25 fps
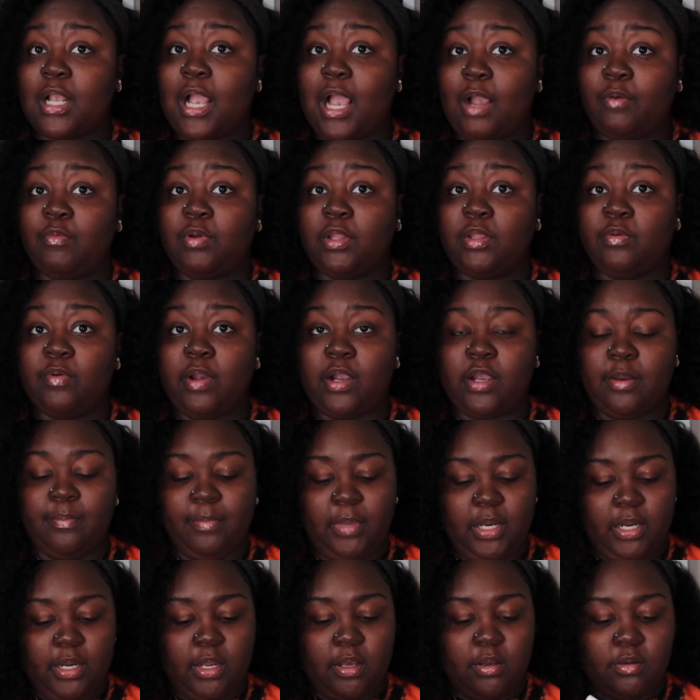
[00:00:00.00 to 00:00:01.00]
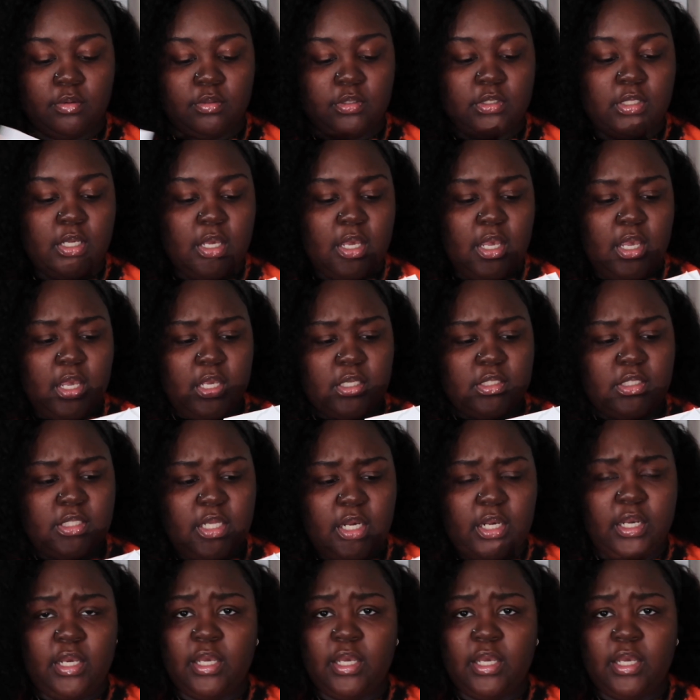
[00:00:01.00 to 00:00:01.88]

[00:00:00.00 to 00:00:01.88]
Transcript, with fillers: i really recommend those they're